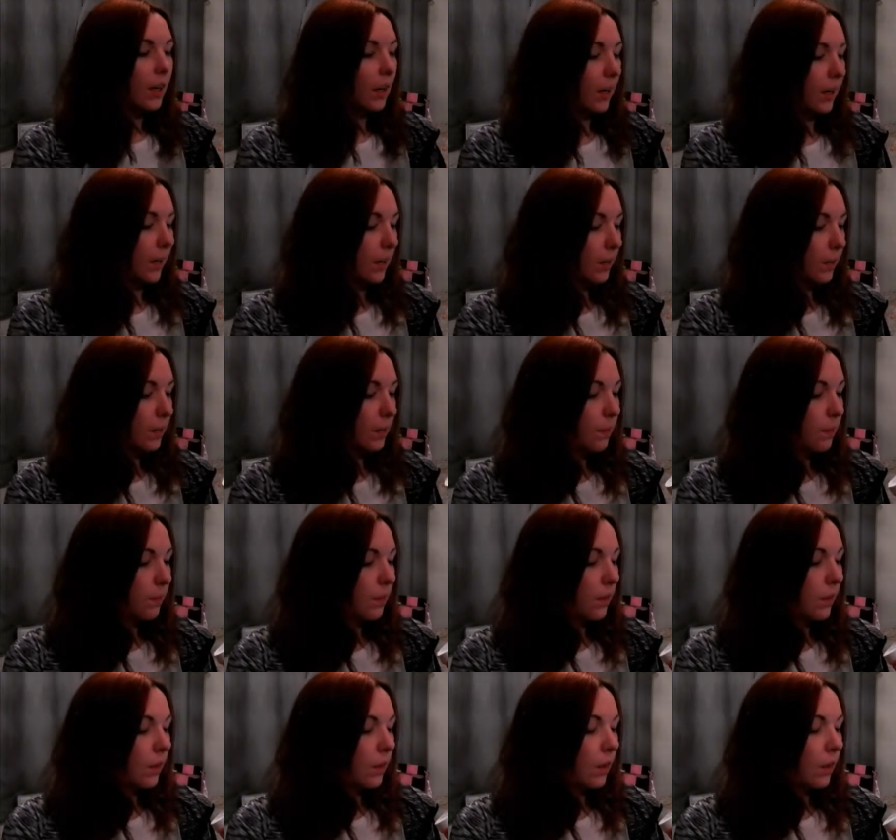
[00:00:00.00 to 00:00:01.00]

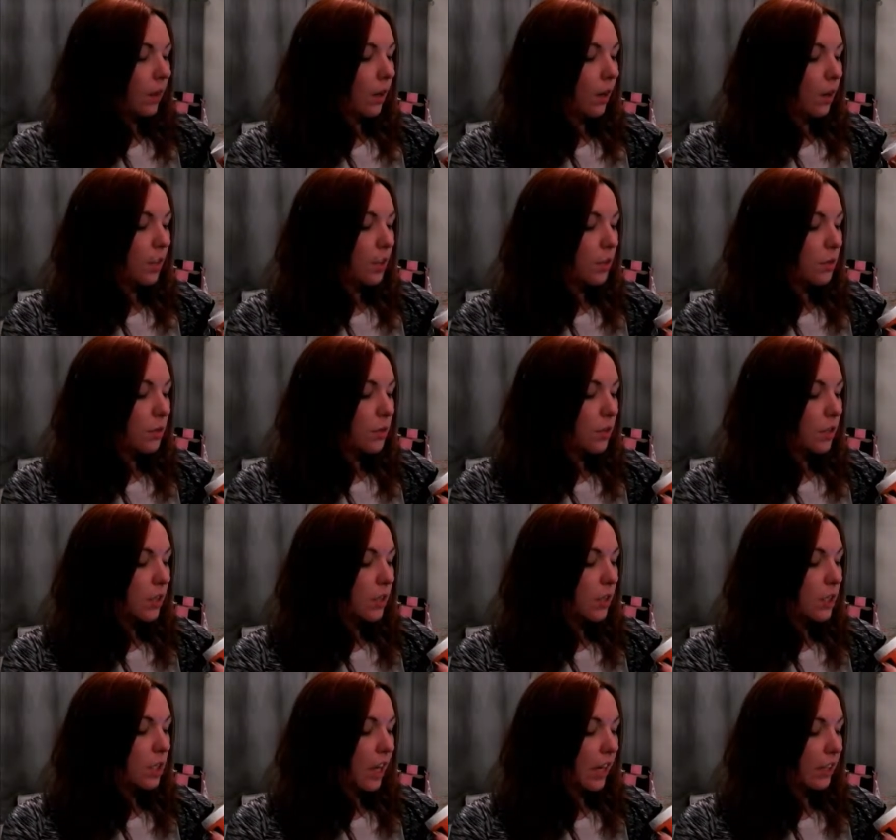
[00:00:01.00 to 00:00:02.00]
I used
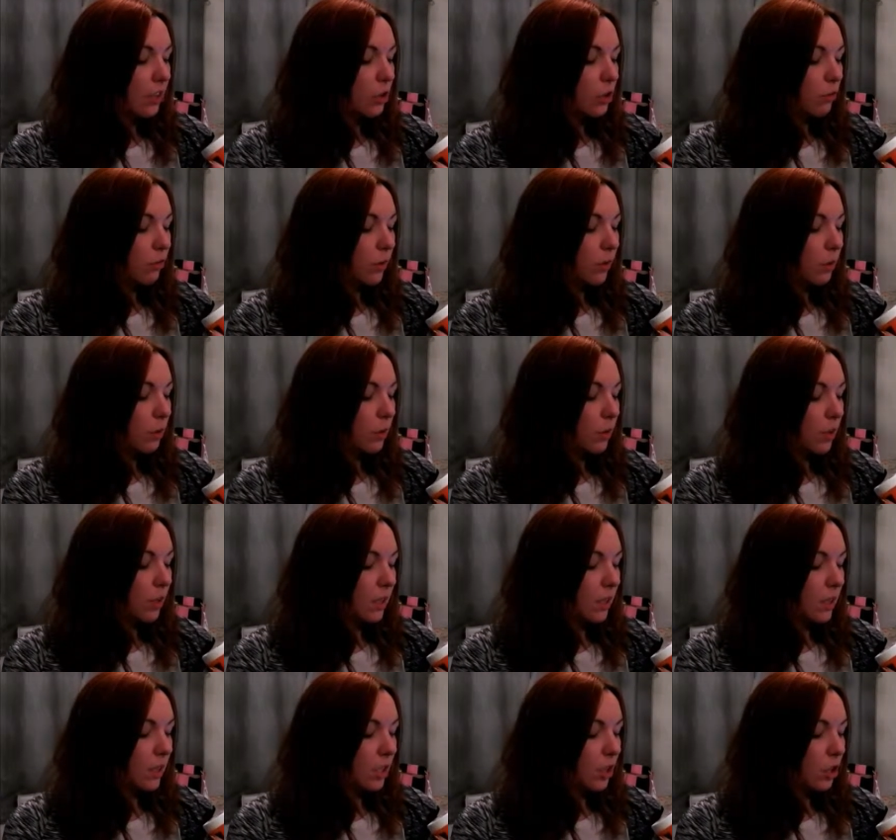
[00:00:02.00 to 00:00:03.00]
the Tangerine with
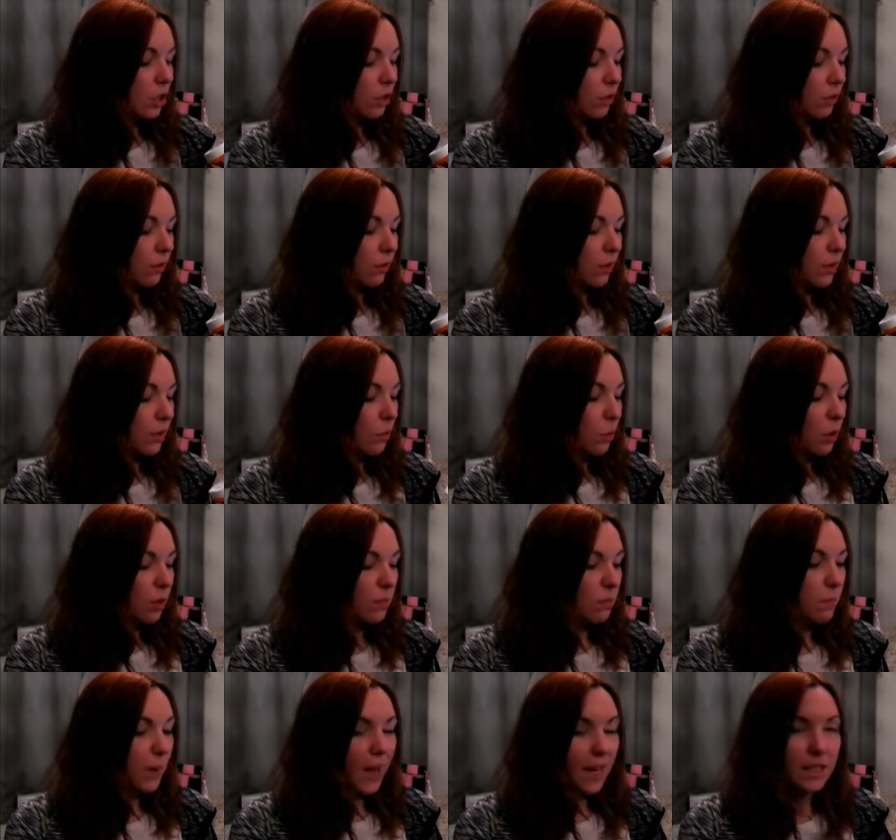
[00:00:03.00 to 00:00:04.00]
conditioner and it
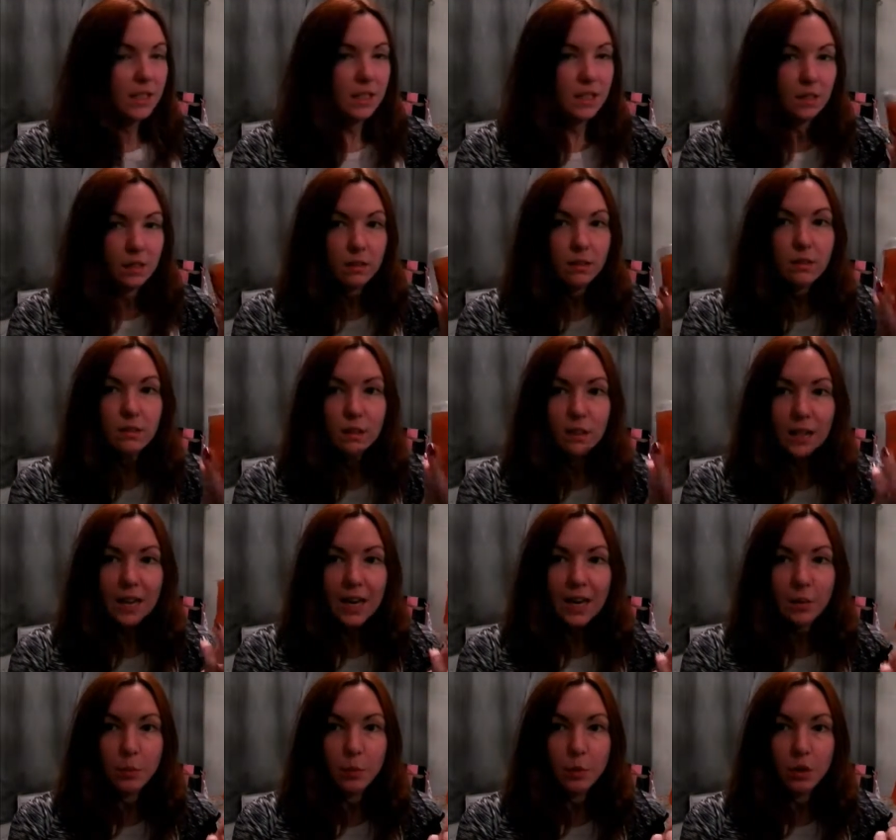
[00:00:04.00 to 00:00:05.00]
was better than the
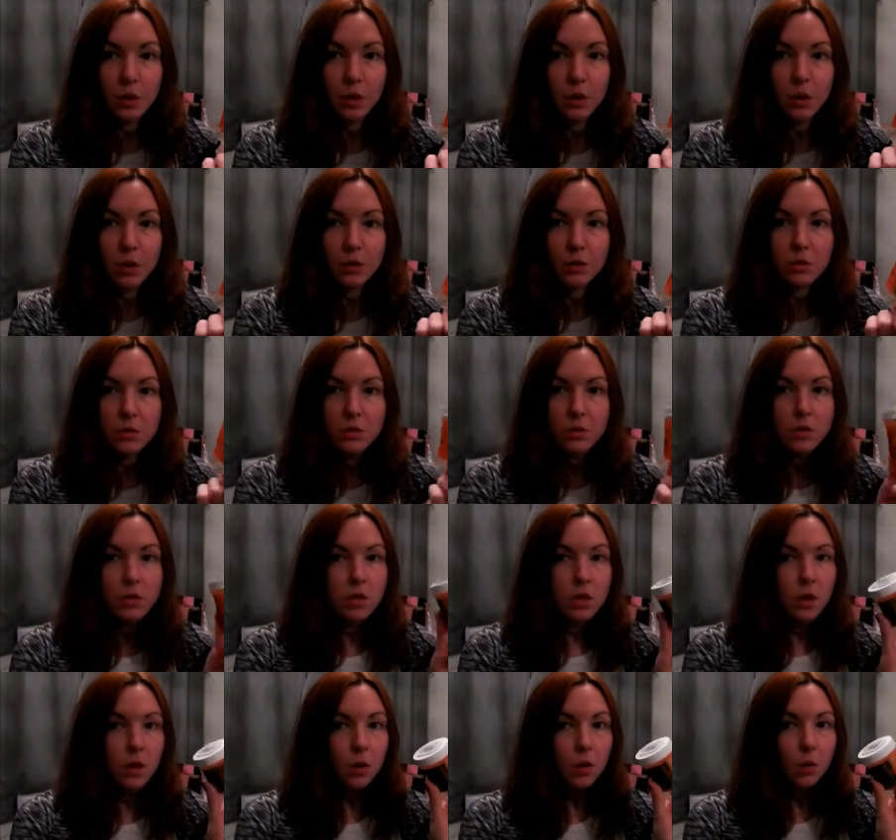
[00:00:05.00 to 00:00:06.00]
Apricot,
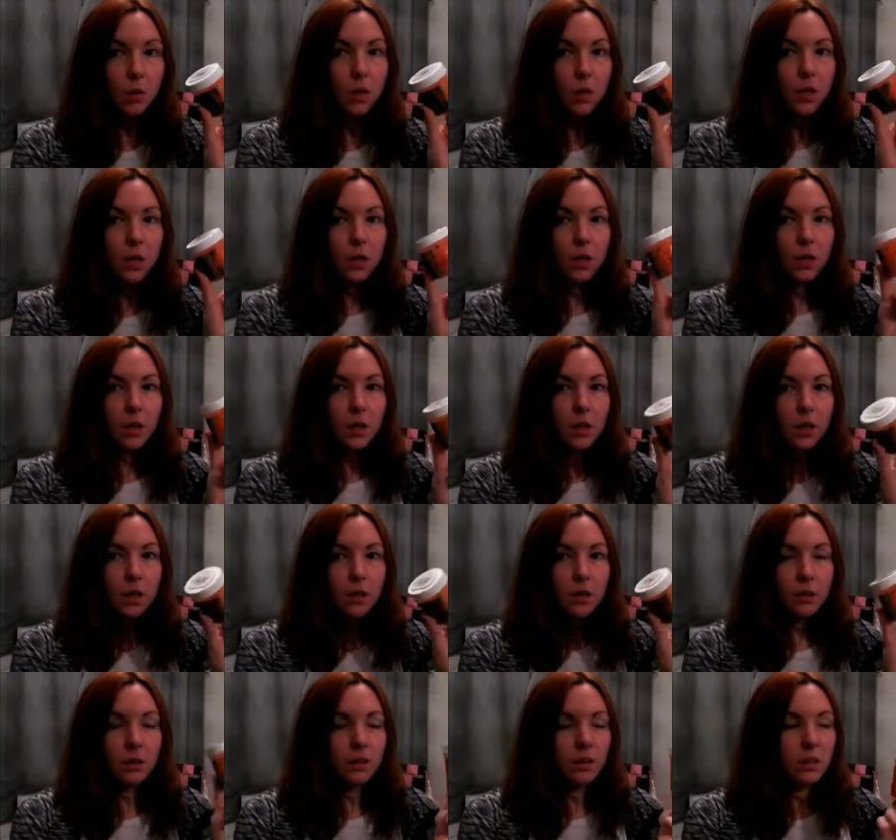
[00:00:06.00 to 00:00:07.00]
so
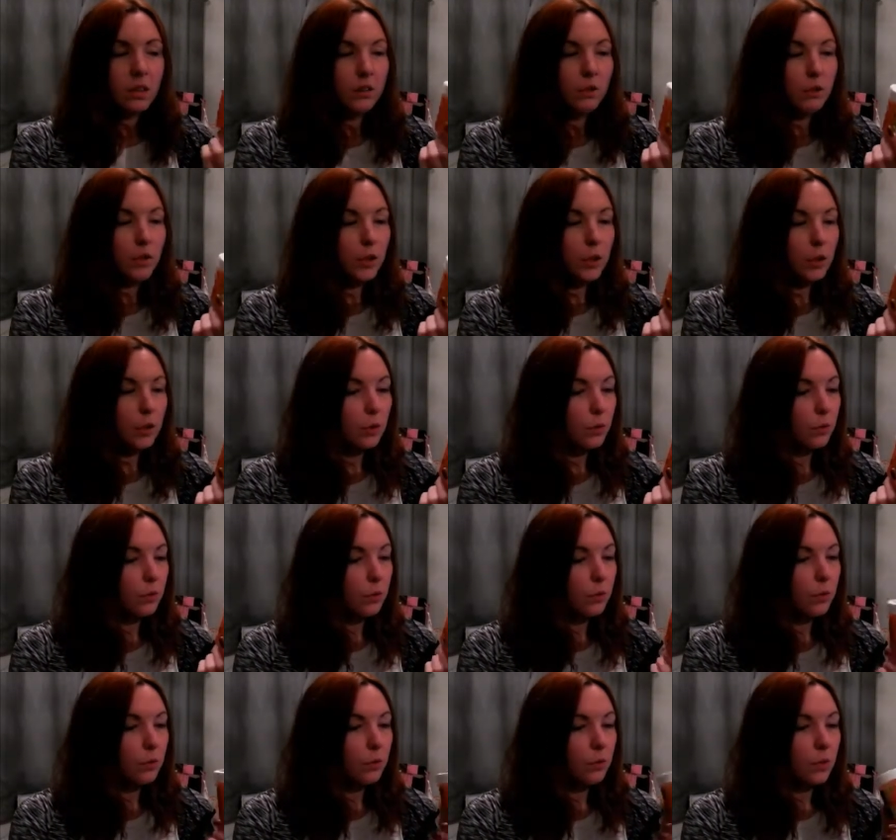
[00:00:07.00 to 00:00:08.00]
if
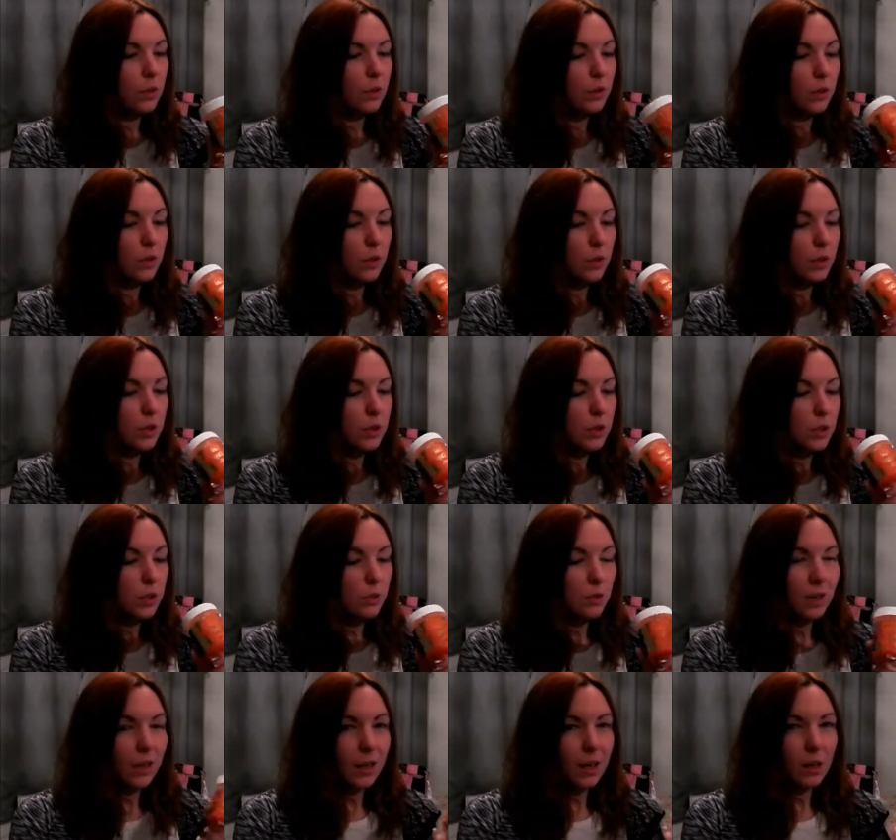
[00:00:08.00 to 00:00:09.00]
you can
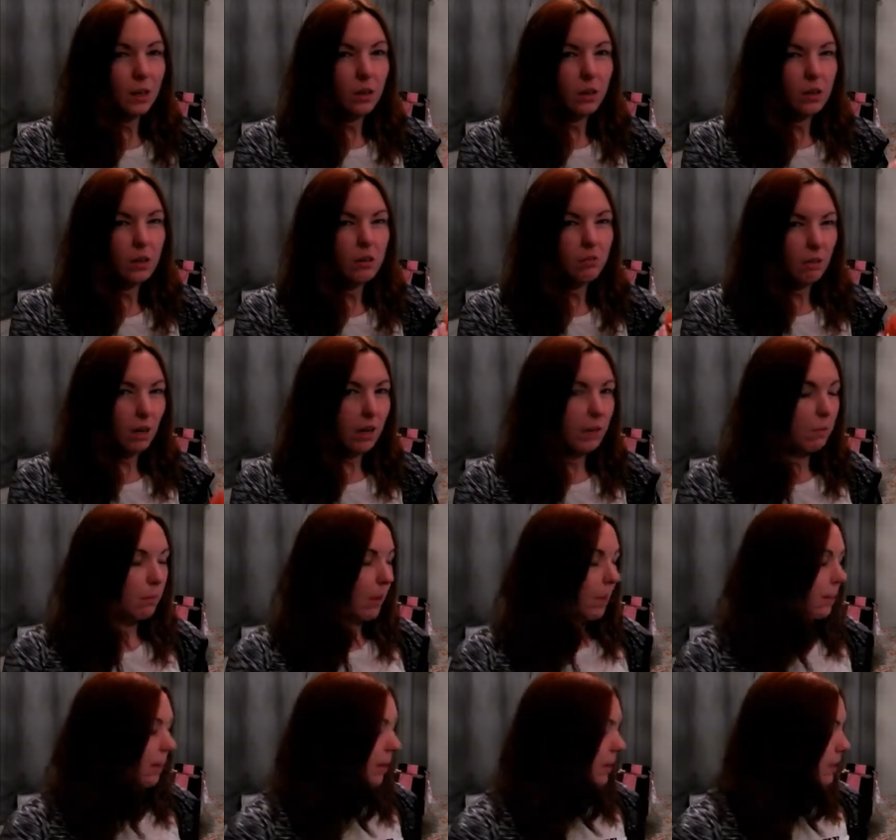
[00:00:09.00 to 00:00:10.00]
do that, I'd
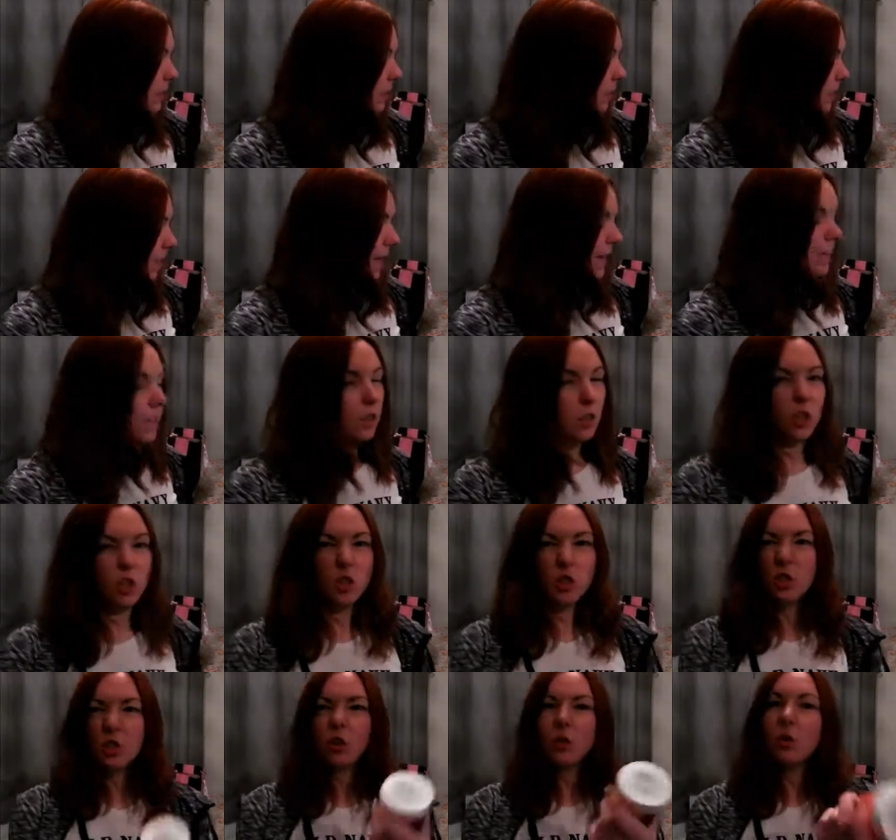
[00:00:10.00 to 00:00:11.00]
recommend that instead. I
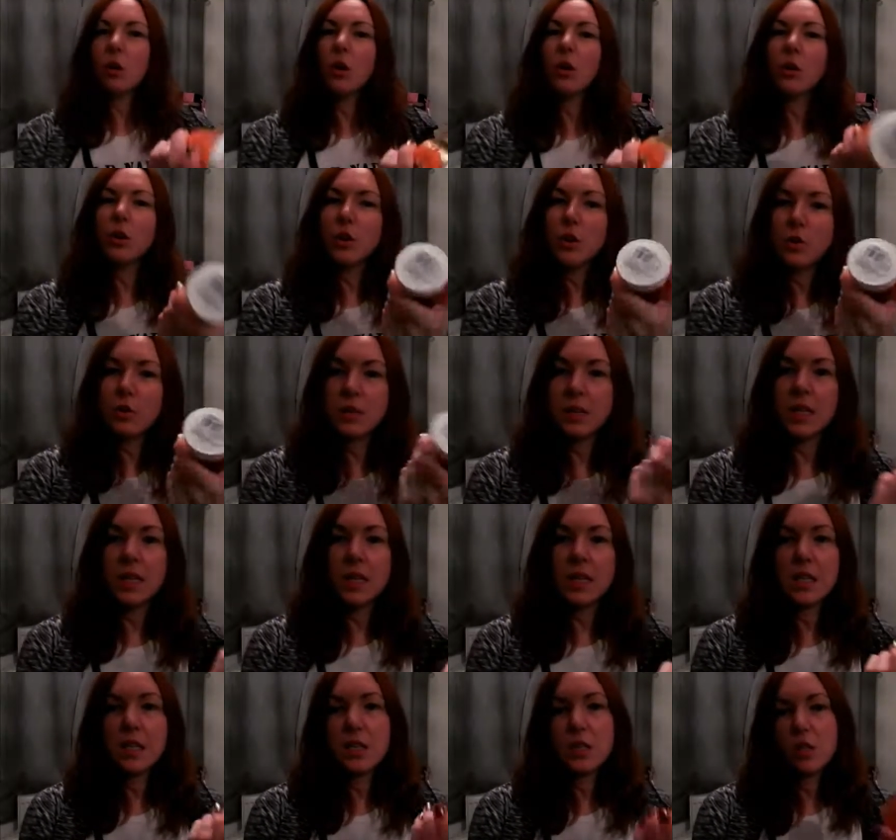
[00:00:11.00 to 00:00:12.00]
just thought I'll use
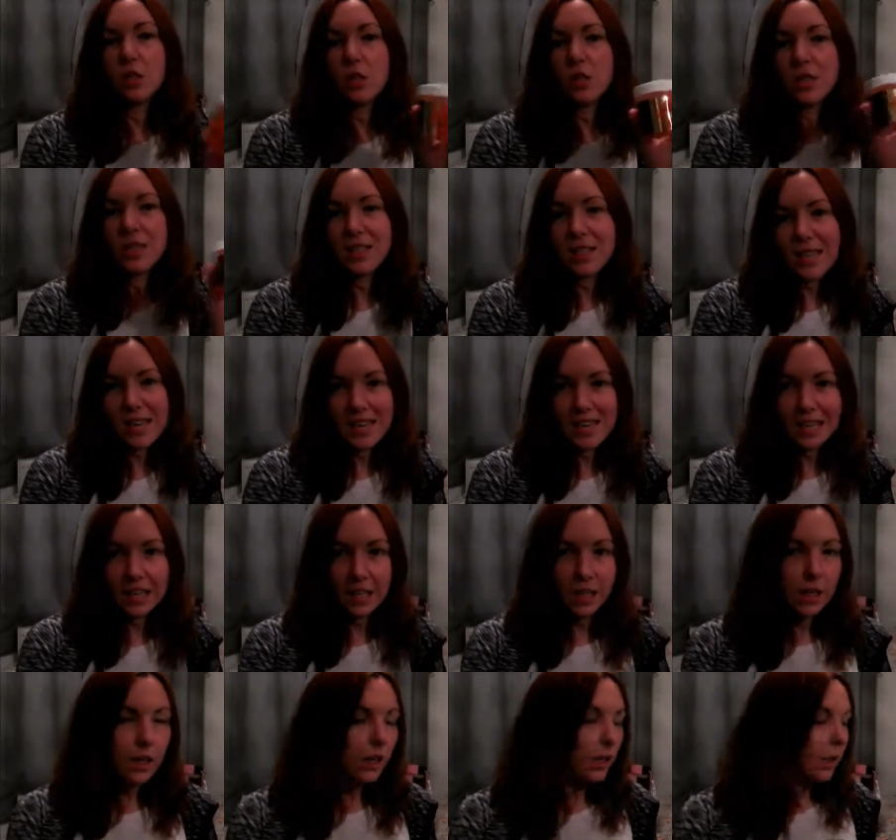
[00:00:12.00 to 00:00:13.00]
this just to see,